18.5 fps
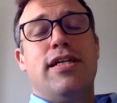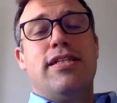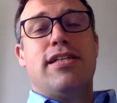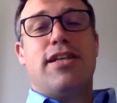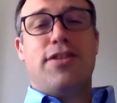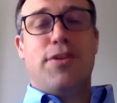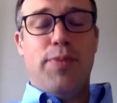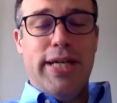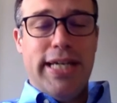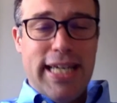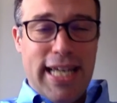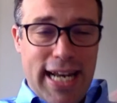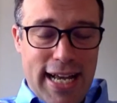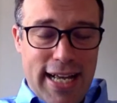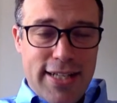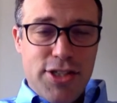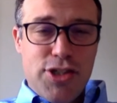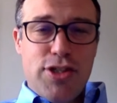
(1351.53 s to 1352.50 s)
so that we
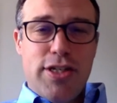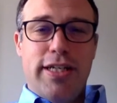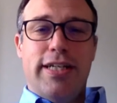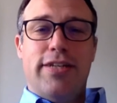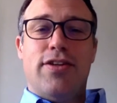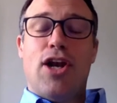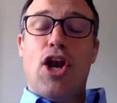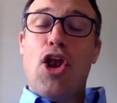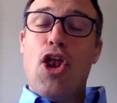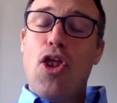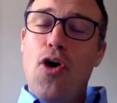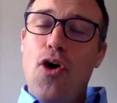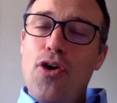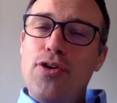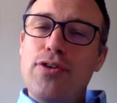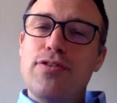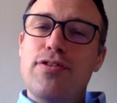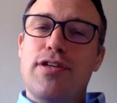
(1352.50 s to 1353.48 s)
can actually in the
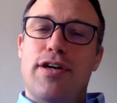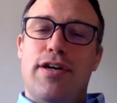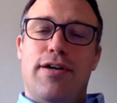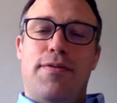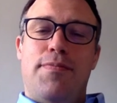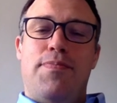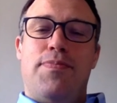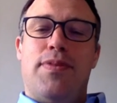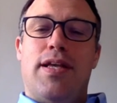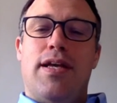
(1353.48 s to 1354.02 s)
long term